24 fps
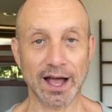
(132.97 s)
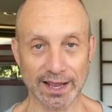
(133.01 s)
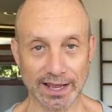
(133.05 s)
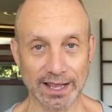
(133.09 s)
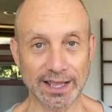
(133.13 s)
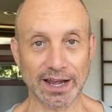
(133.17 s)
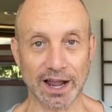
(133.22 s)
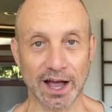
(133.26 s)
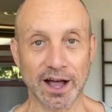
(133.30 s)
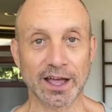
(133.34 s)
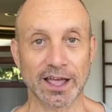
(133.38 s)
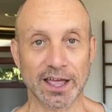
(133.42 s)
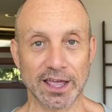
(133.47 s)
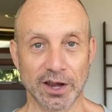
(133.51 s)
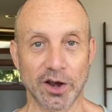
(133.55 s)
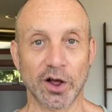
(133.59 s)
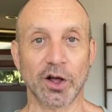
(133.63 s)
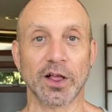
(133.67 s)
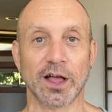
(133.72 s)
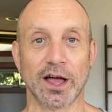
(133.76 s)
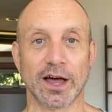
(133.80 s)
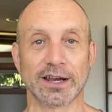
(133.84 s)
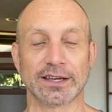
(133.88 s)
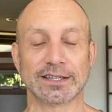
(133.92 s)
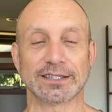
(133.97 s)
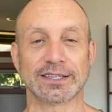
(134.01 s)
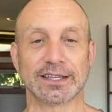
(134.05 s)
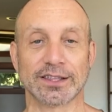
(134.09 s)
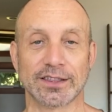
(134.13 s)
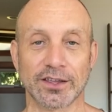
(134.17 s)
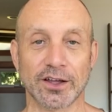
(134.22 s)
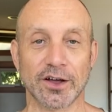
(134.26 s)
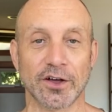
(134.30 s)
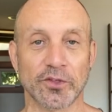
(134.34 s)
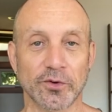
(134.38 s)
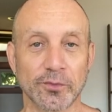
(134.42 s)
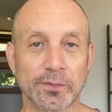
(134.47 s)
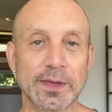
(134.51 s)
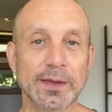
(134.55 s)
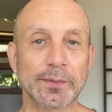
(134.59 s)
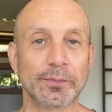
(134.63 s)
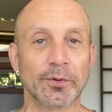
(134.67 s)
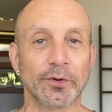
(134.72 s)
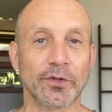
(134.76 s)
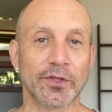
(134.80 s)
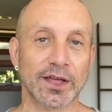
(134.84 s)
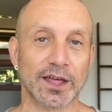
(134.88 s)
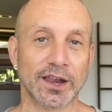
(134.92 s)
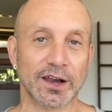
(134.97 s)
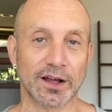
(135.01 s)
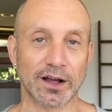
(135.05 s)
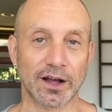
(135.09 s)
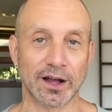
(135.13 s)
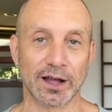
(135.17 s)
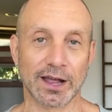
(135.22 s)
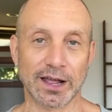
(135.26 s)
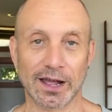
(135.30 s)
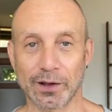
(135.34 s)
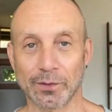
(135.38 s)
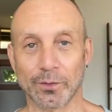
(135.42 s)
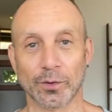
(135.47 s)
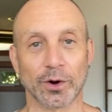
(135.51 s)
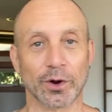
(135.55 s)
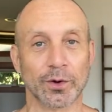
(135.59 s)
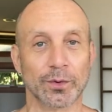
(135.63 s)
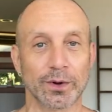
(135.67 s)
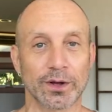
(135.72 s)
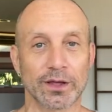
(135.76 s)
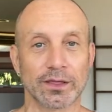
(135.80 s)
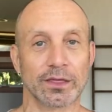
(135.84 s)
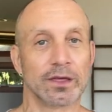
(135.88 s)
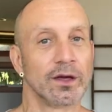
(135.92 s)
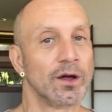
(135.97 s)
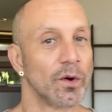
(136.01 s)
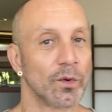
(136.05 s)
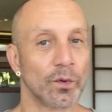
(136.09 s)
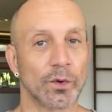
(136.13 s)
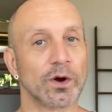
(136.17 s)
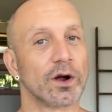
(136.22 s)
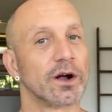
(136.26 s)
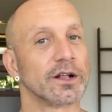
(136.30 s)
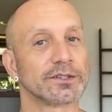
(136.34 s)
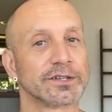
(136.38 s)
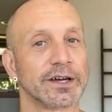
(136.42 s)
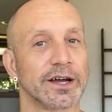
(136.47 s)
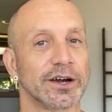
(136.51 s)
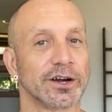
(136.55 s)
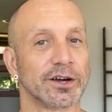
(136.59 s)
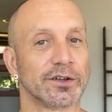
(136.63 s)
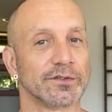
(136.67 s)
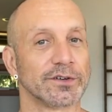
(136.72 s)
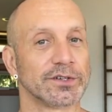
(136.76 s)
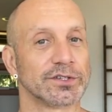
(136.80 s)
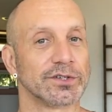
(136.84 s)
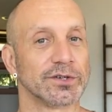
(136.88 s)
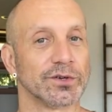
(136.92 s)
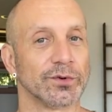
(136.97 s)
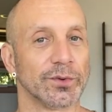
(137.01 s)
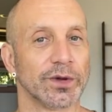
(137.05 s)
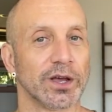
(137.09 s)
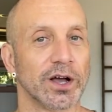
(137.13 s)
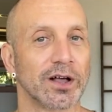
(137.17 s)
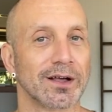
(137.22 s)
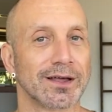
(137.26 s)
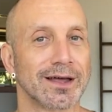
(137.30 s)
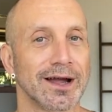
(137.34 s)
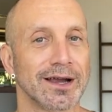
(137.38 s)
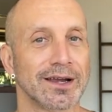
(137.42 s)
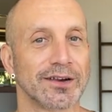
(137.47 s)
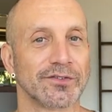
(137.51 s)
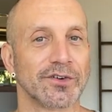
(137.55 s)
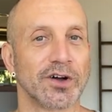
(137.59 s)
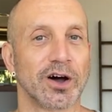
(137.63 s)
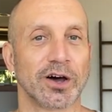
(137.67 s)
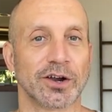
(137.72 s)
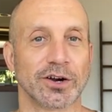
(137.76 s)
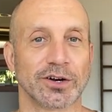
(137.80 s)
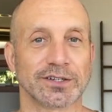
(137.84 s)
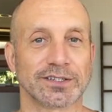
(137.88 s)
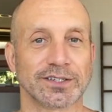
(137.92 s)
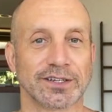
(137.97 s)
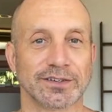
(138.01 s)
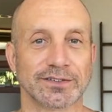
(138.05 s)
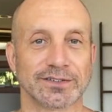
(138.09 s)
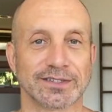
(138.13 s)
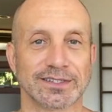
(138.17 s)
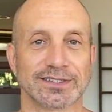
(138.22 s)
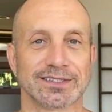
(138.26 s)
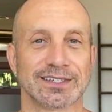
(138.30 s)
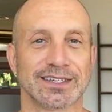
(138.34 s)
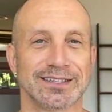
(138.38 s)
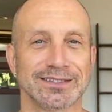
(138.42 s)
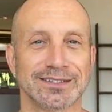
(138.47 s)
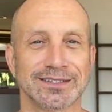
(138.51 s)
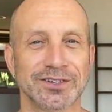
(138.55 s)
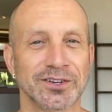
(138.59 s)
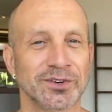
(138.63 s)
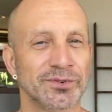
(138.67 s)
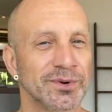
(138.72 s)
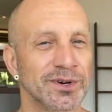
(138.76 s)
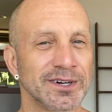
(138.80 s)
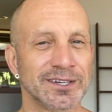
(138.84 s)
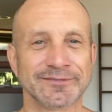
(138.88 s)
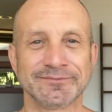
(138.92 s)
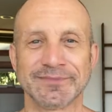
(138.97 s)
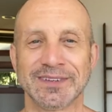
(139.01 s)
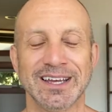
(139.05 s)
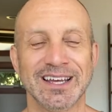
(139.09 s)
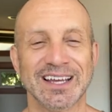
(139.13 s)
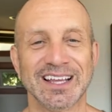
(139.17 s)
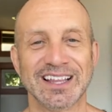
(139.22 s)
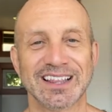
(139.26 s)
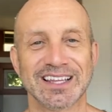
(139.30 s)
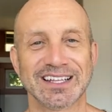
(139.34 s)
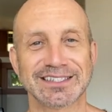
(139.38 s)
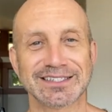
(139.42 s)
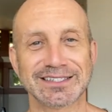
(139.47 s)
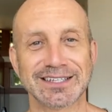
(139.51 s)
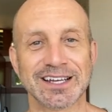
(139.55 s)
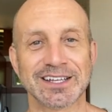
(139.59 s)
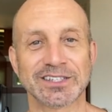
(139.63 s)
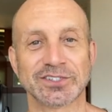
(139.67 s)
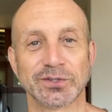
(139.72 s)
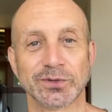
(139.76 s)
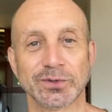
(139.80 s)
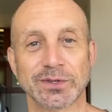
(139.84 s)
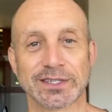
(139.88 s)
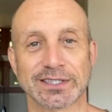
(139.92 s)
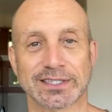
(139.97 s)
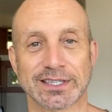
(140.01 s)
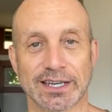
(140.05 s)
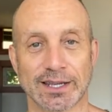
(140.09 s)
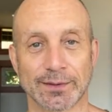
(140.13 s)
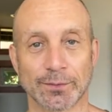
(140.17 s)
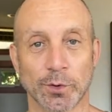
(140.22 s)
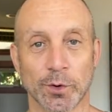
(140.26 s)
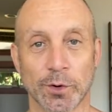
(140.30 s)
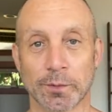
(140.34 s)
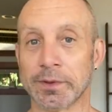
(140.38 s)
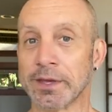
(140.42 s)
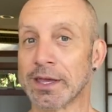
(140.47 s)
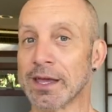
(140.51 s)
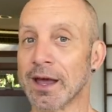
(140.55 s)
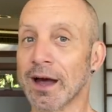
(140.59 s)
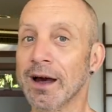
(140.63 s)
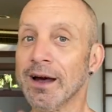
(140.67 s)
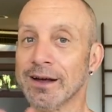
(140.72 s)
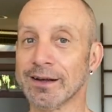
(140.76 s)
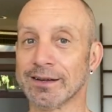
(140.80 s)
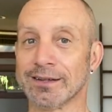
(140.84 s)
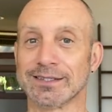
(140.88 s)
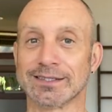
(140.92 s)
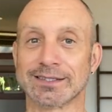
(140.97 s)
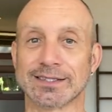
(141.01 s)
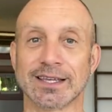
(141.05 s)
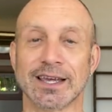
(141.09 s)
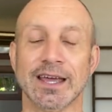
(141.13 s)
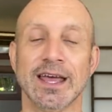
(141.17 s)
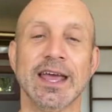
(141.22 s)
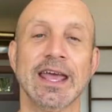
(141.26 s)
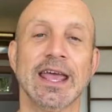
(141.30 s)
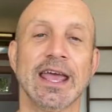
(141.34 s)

in all honesty, the other people that I work with, we're all tired of it too. We all kind of caught ourselves and said, you know what, let's not do this anymore. Because